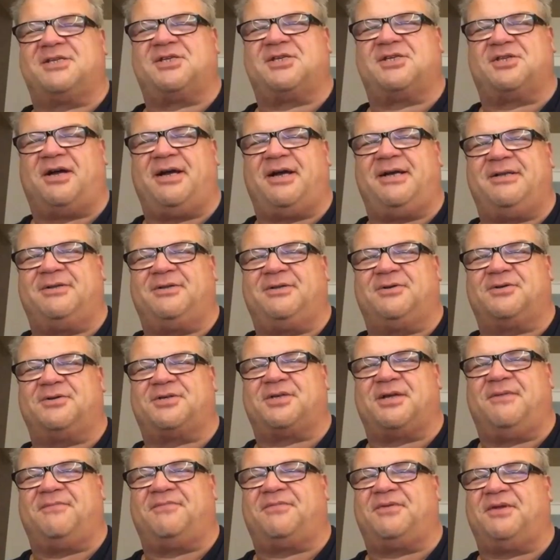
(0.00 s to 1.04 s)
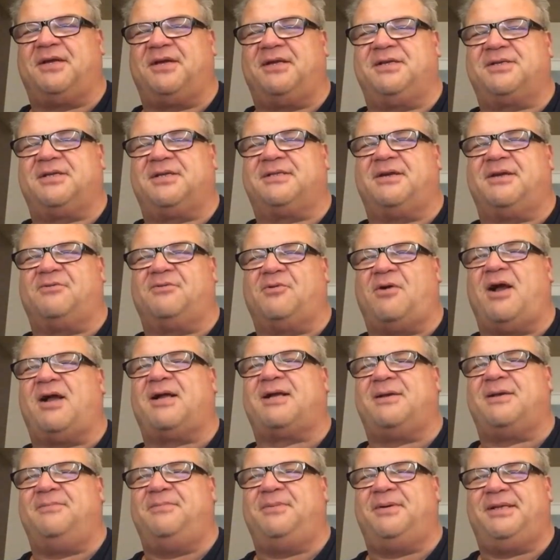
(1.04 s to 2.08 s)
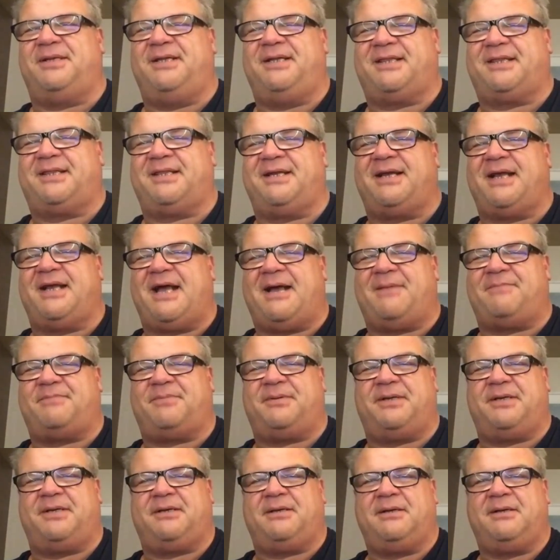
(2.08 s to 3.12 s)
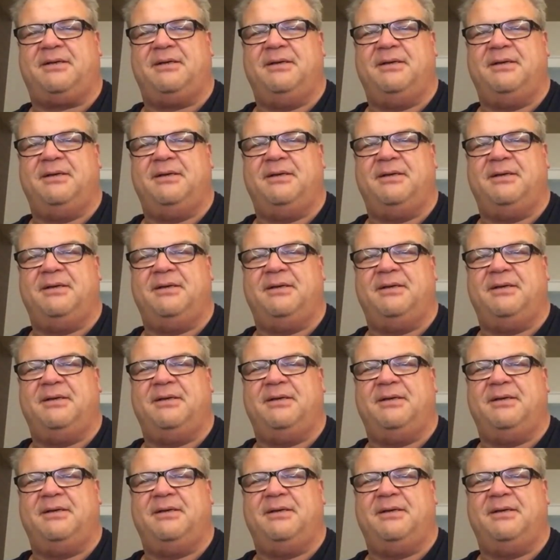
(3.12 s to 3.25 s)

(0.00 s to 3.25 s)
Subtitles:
styled or something. He's got that rockabilly thing happening.